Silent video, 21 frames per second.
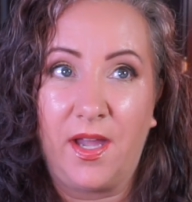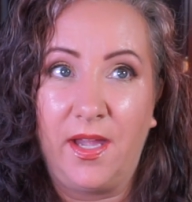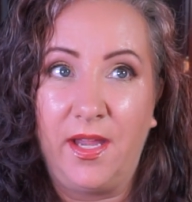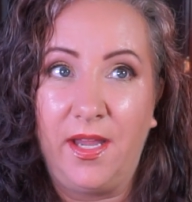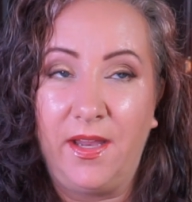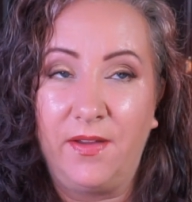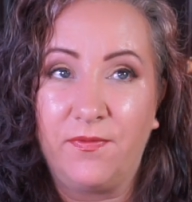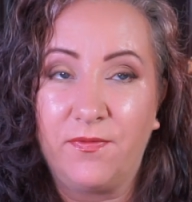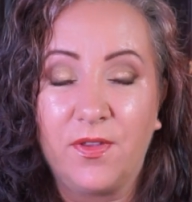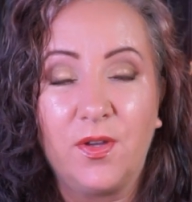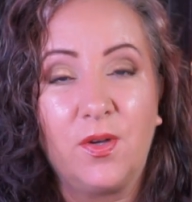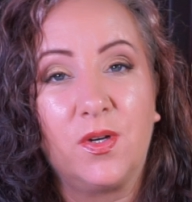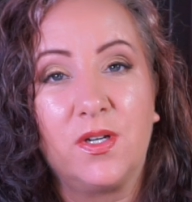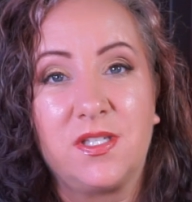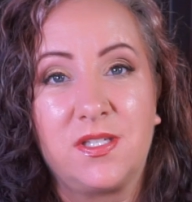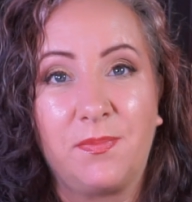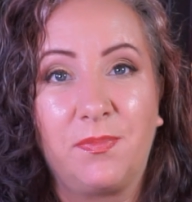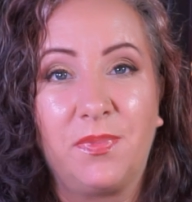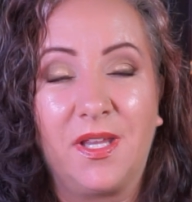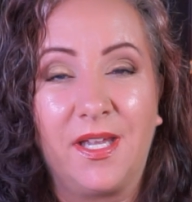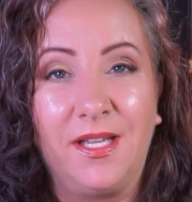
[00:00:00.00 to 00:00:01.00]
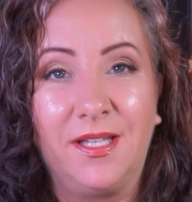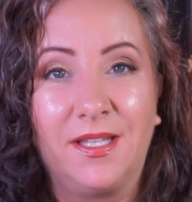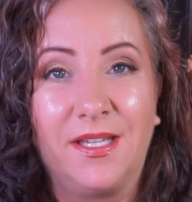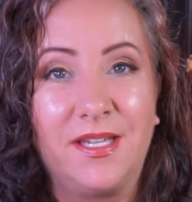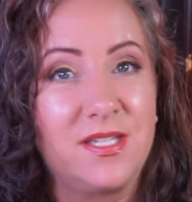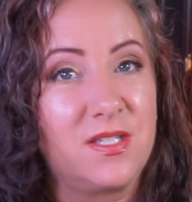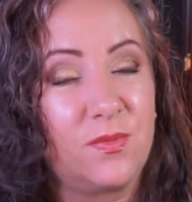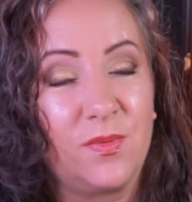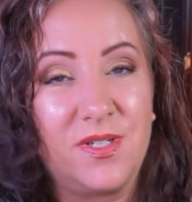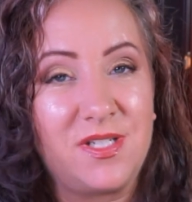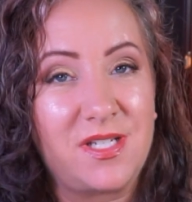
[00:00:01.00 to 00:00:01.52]
if there is a
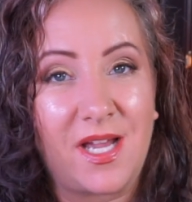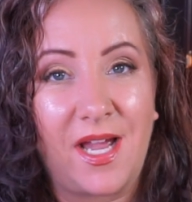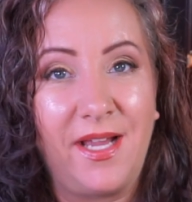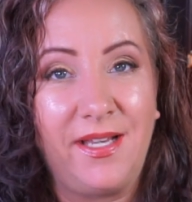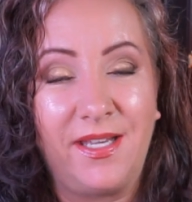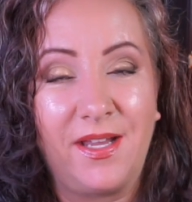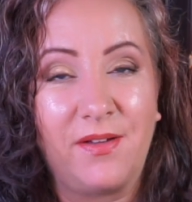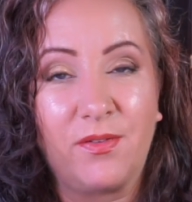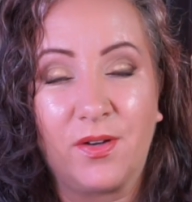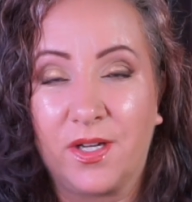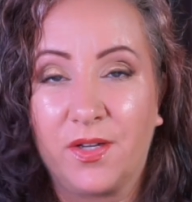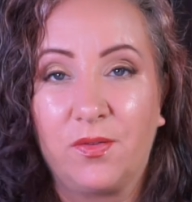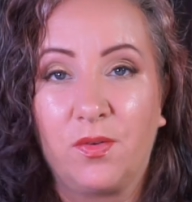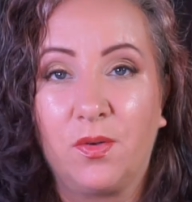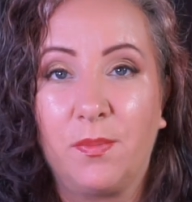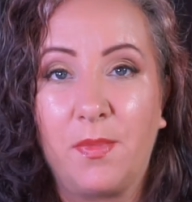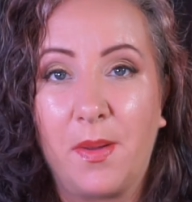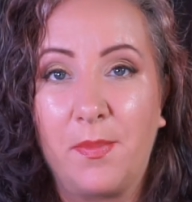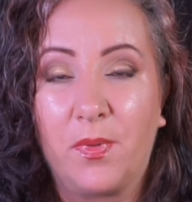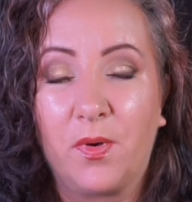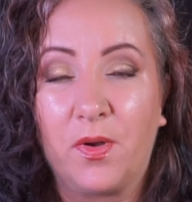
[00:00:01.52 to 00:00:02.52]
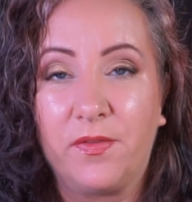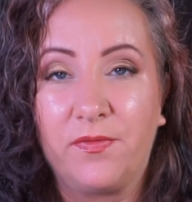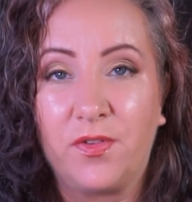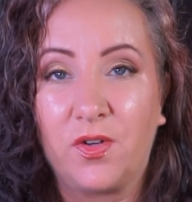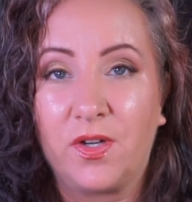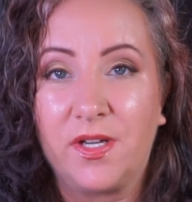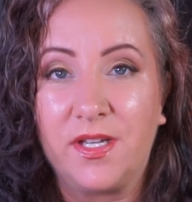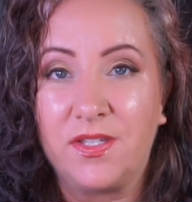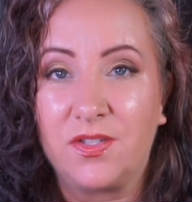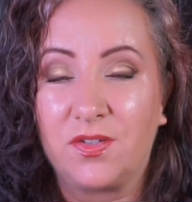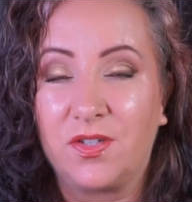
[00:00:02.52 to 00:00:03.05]
playlist, which I never can remember if there
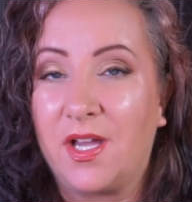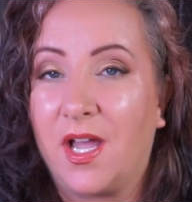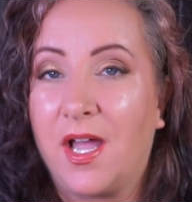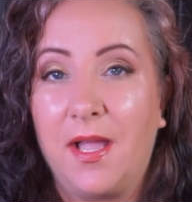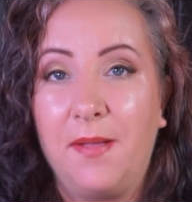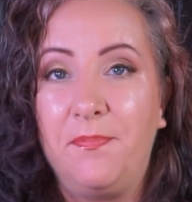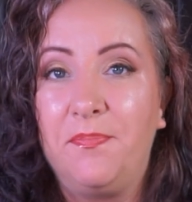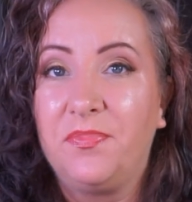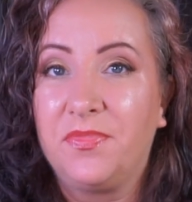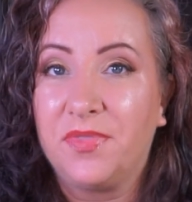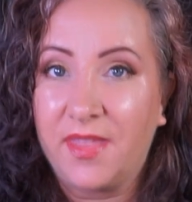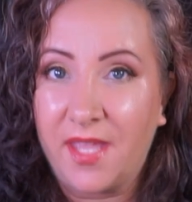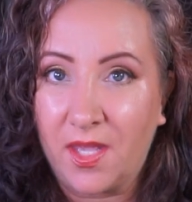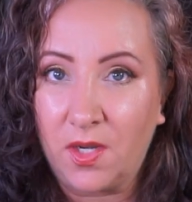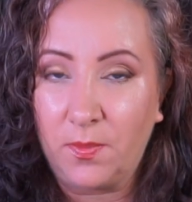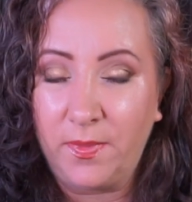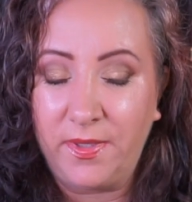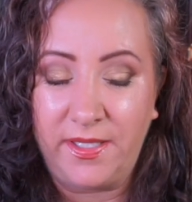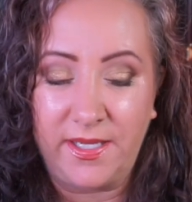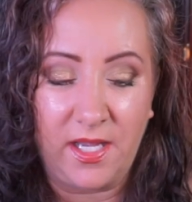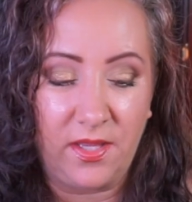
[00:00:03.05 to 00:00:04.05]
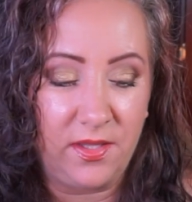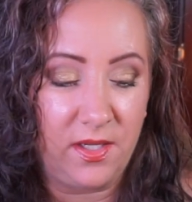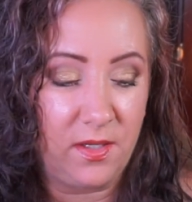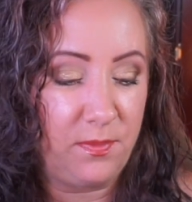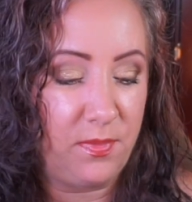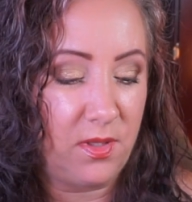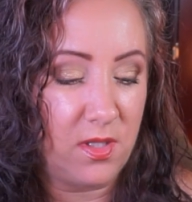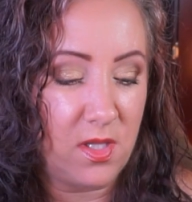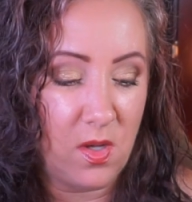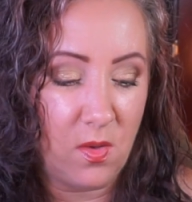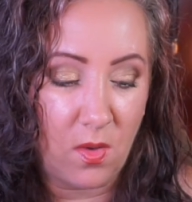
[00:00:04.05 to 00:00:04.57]
is or not, that'll be down there
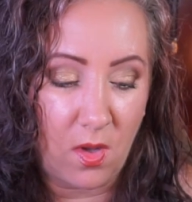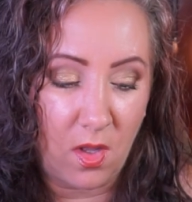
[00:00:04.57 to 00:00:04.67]
below.